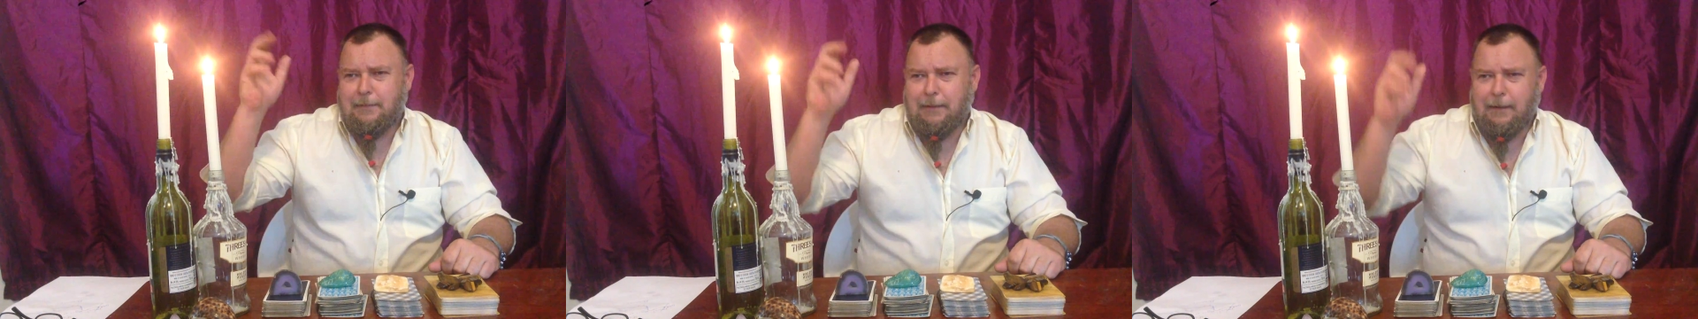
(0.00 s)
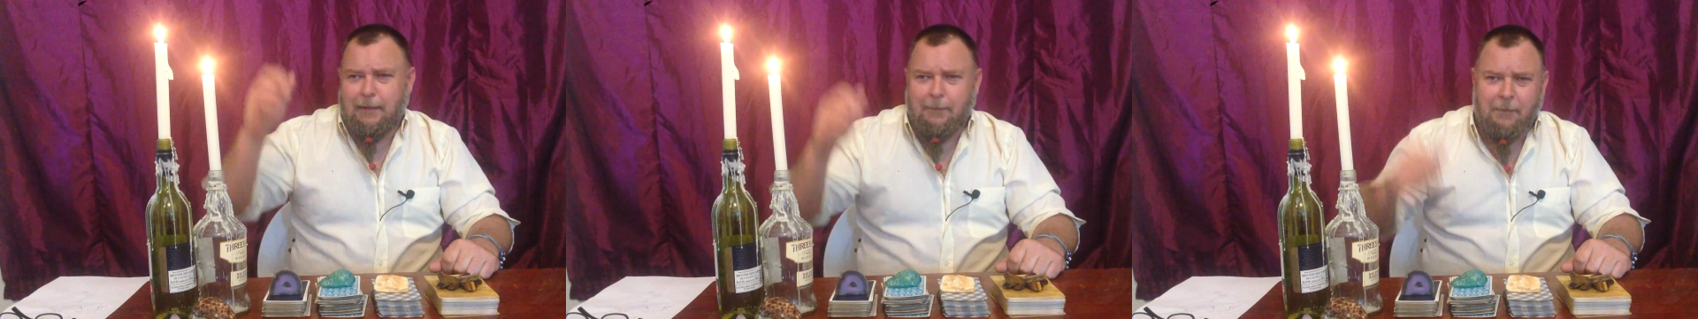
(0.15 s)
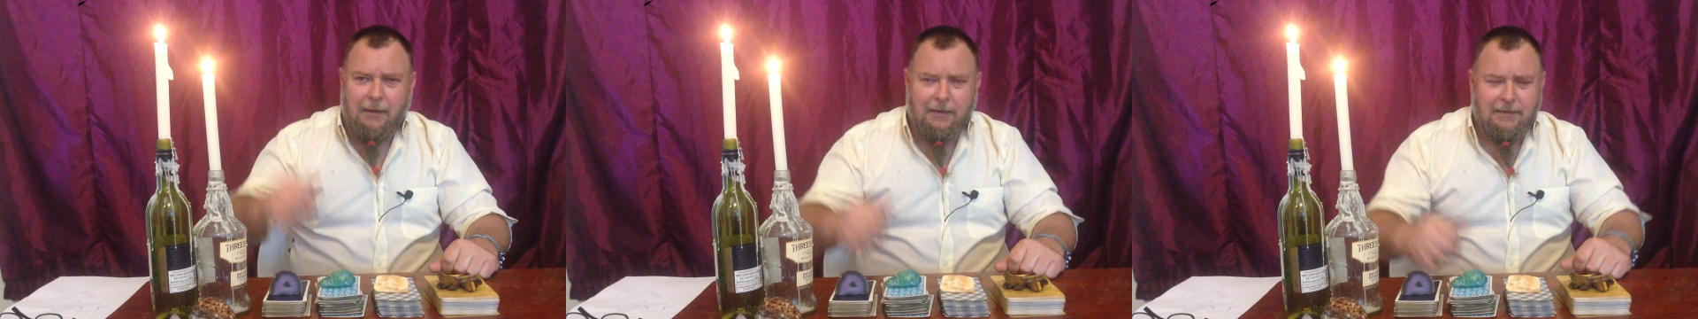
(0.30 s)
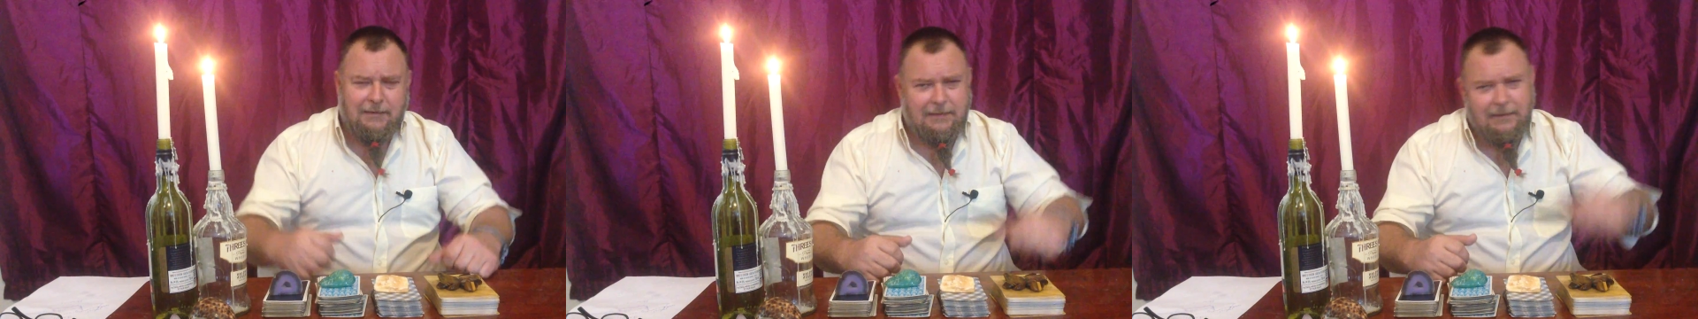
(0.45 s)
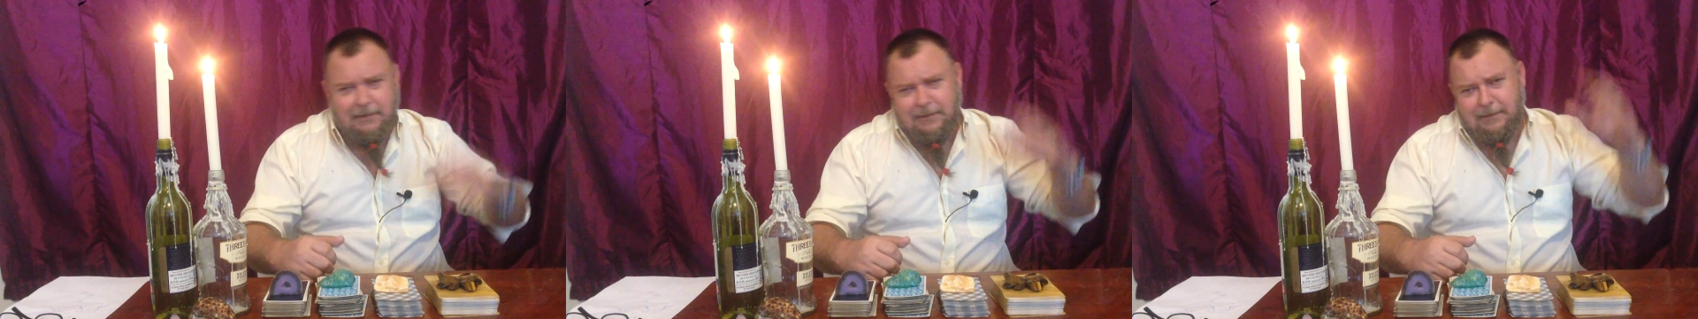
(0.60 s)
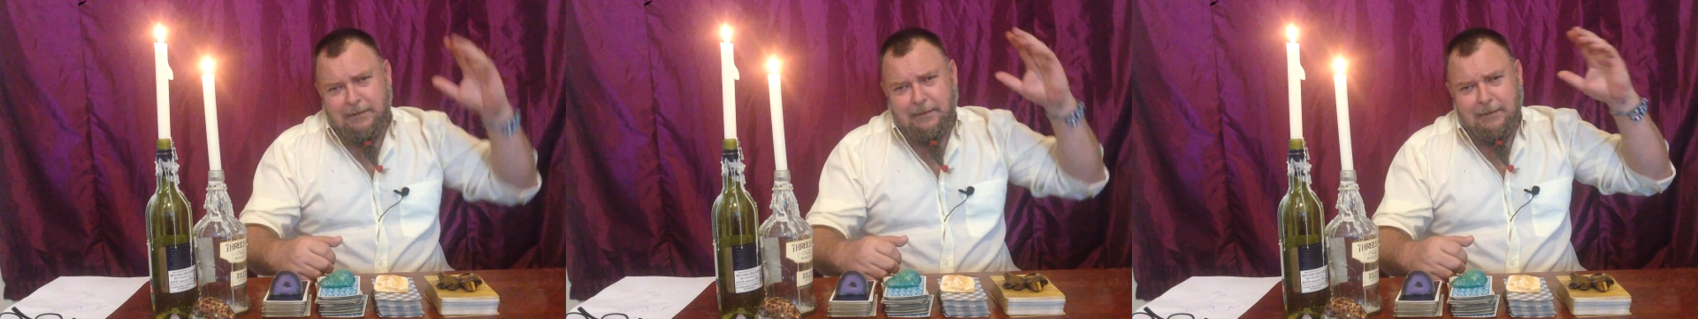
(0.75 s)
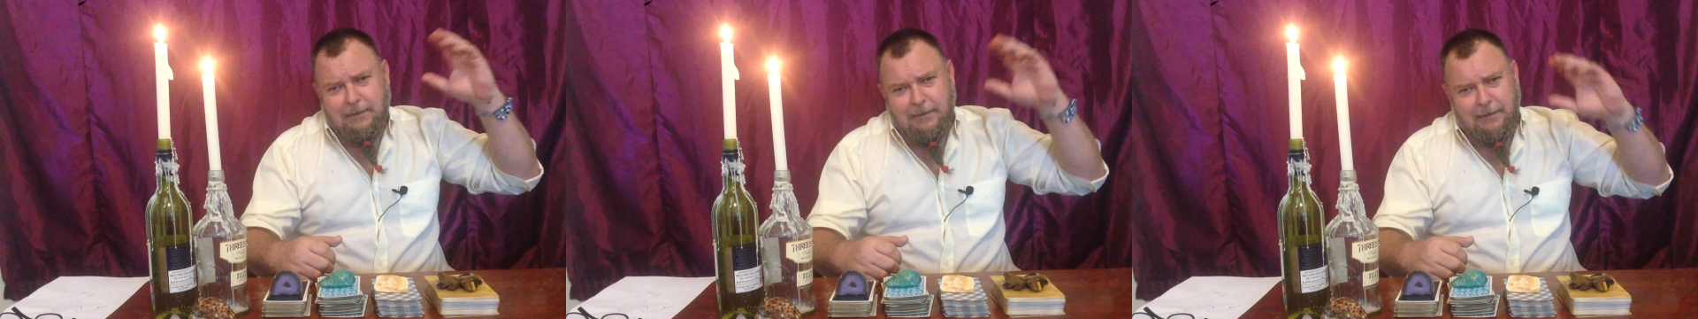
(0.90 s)
how my
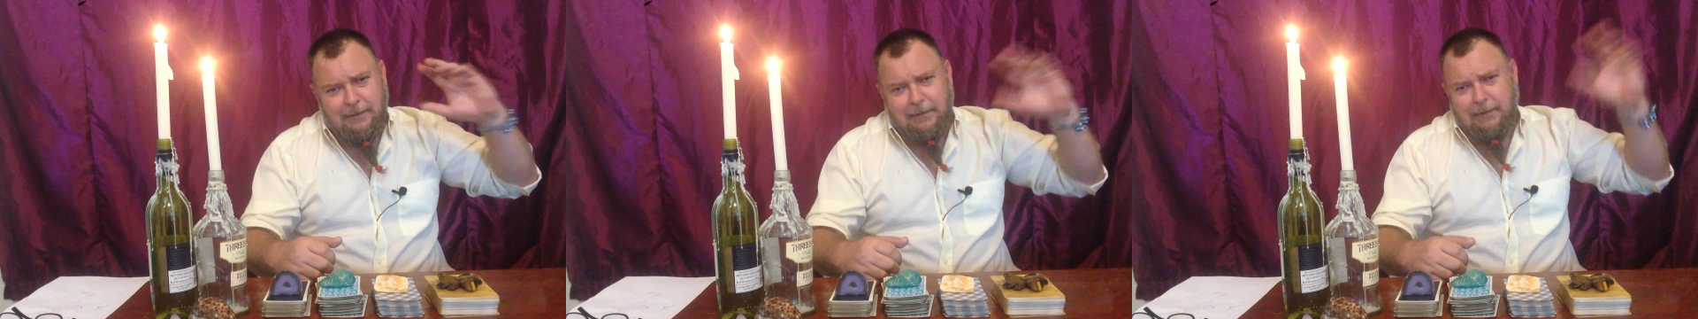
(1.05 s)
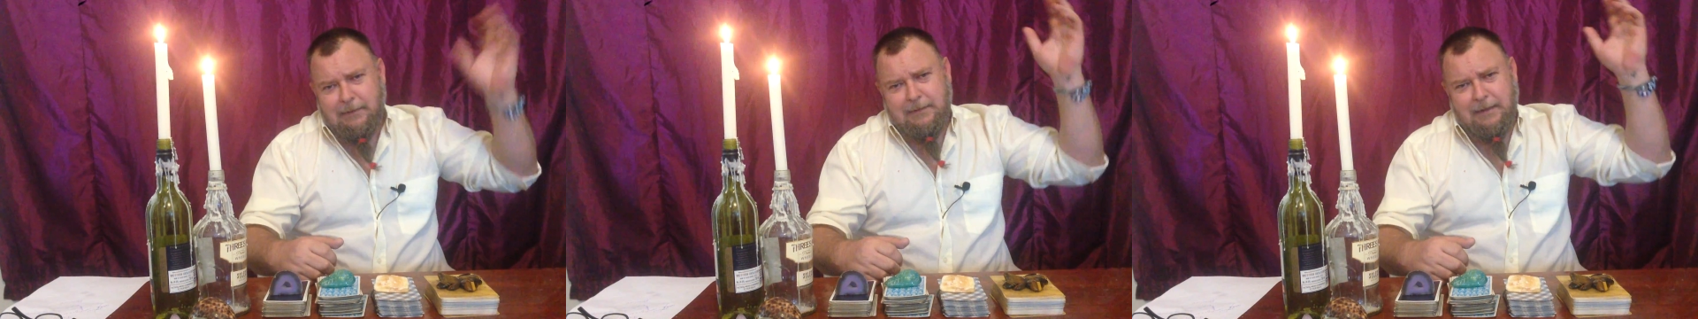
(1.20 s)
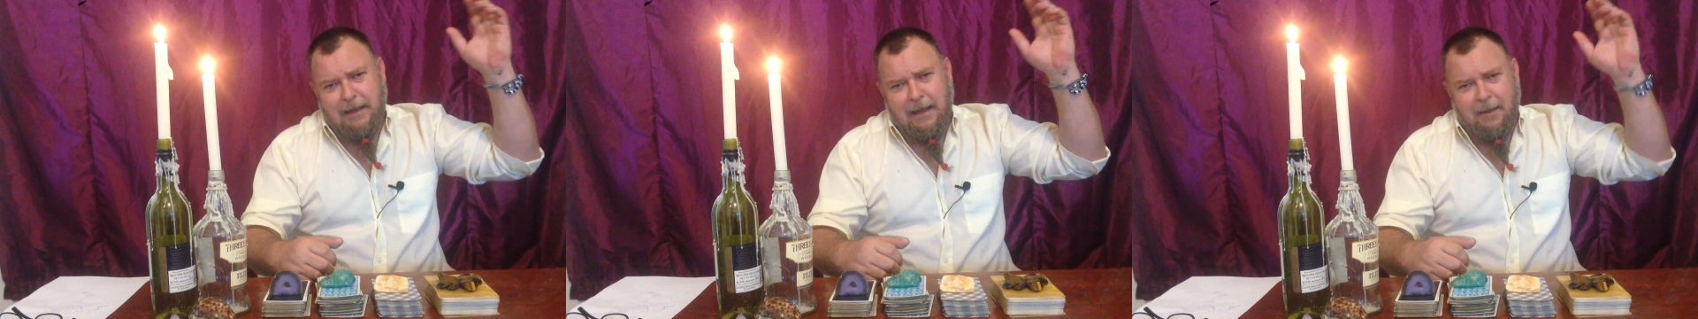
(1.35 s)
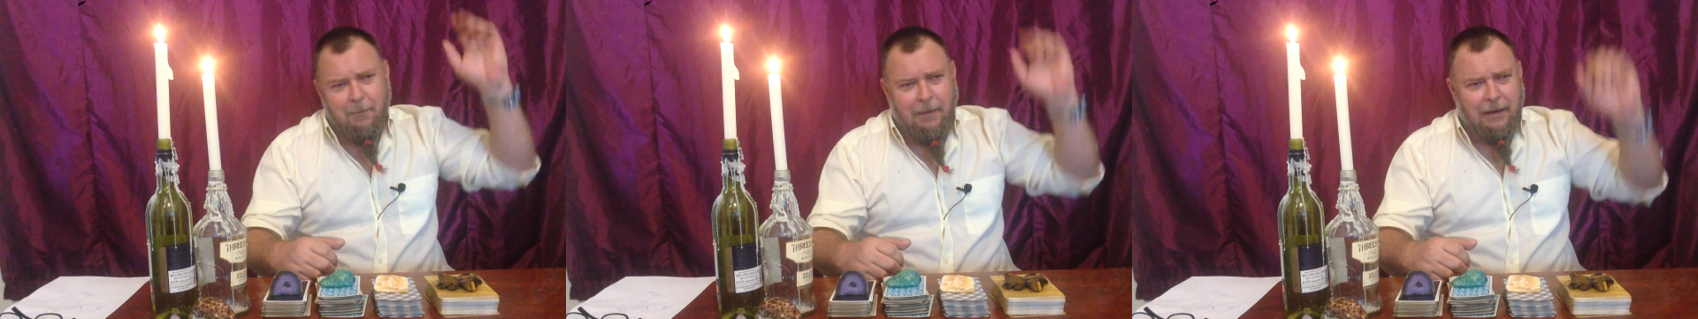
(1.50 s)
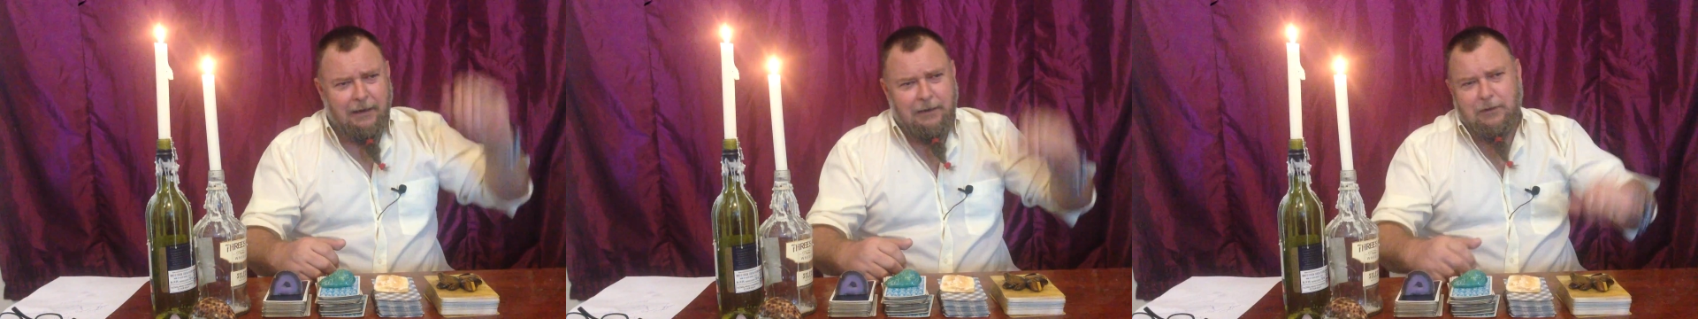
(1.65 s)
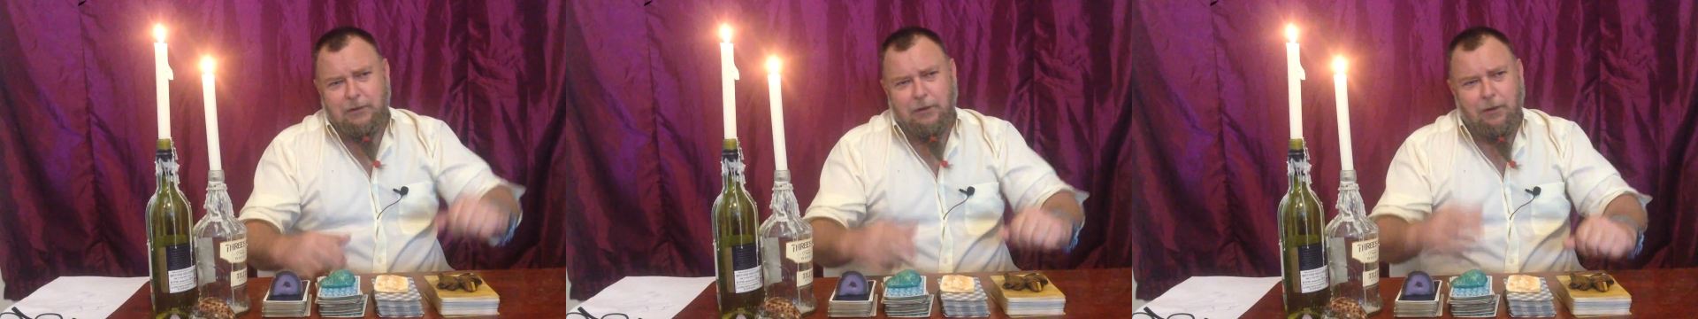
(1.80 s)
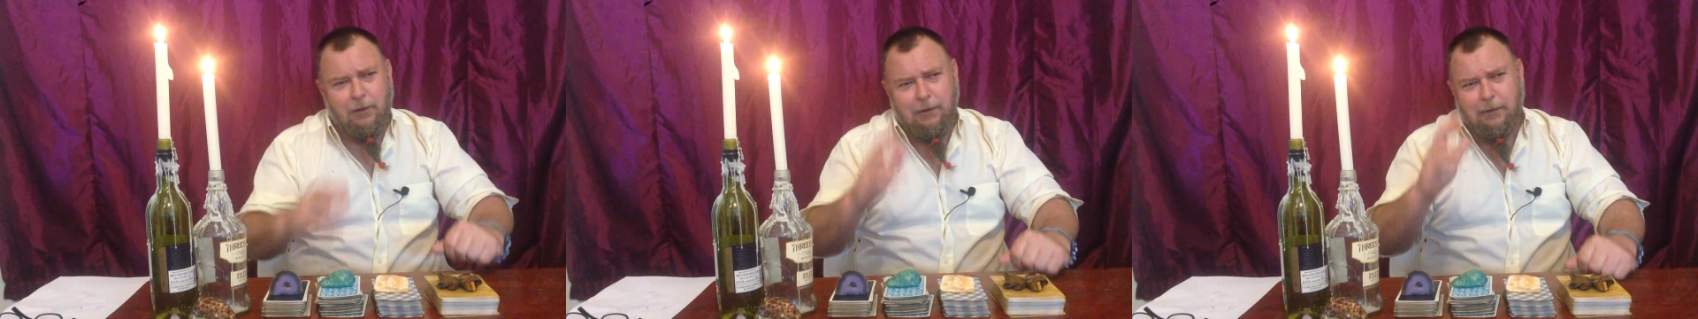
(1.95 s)
sister did this, how my
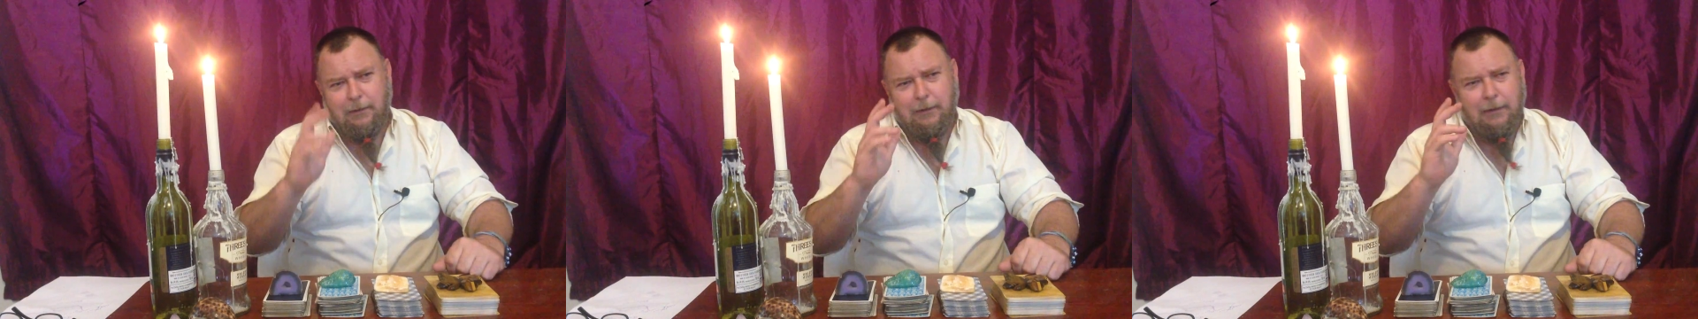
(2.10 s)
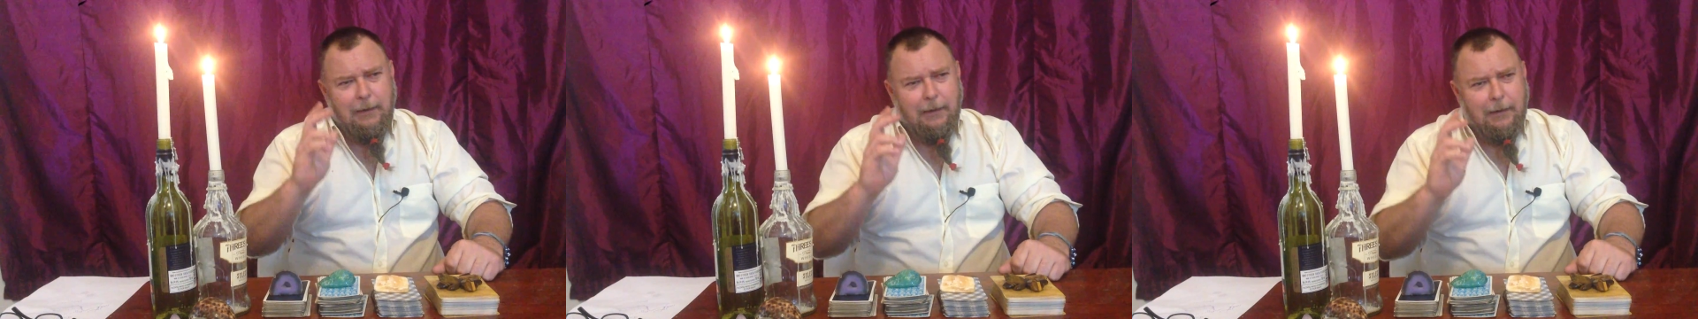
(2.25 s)
dog